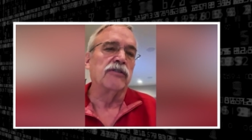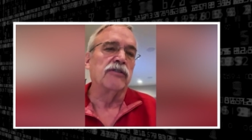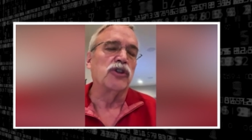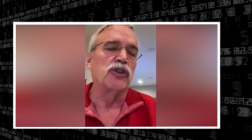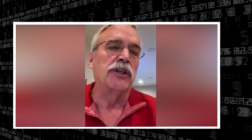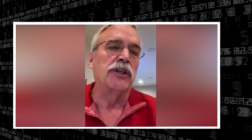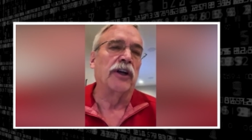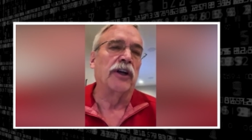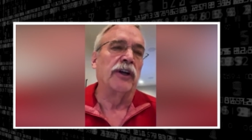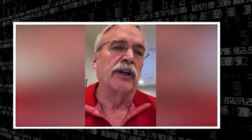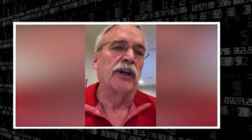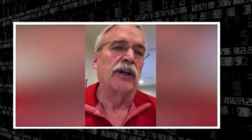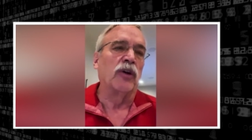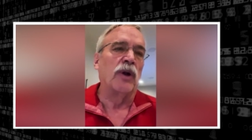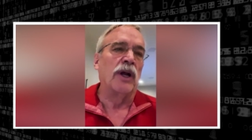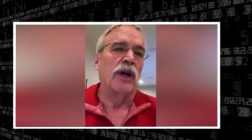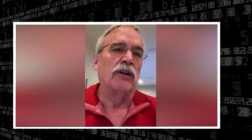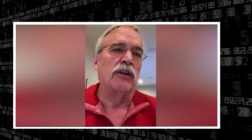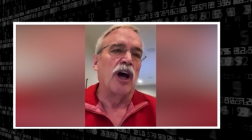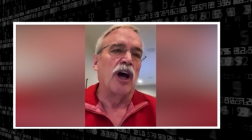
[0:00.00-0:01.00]
steering
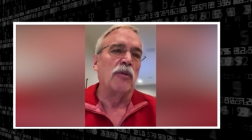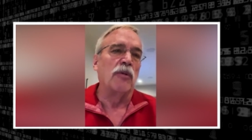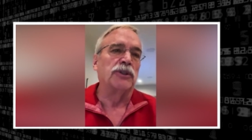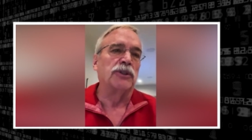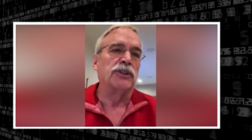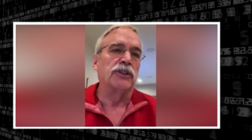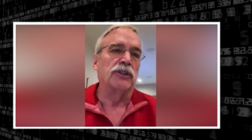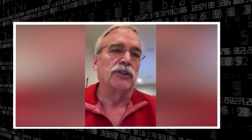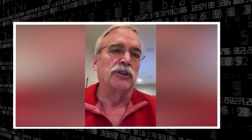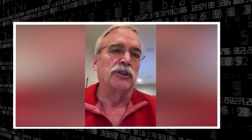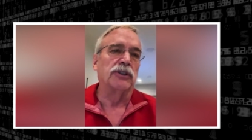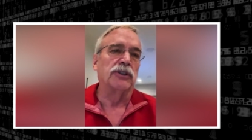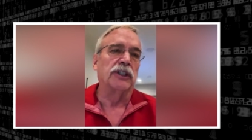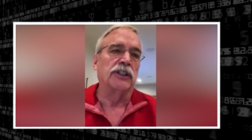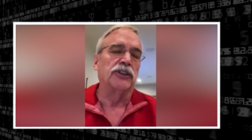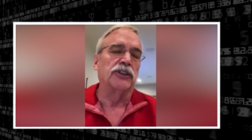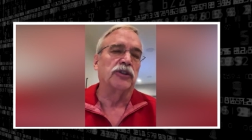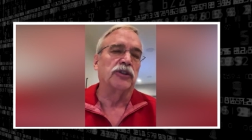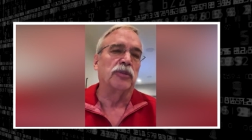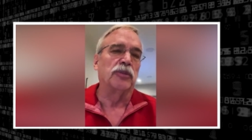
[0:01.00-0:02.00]
around obstacles
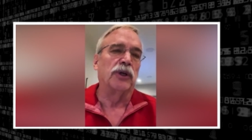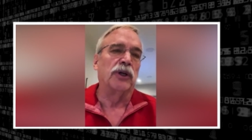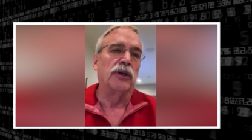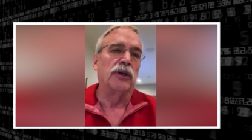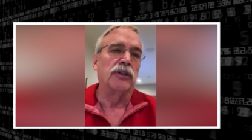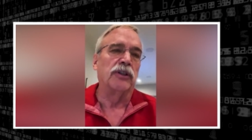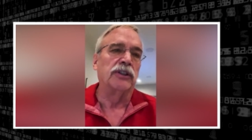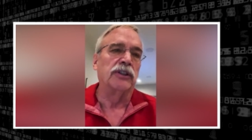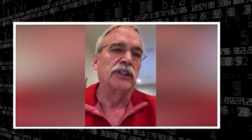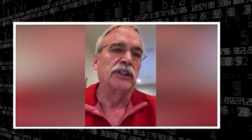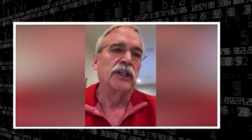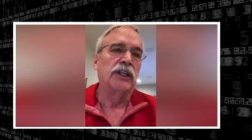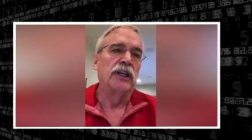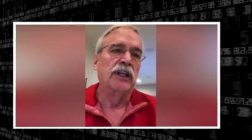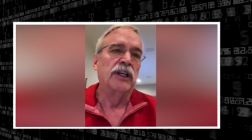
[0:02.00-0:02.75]
such as birds,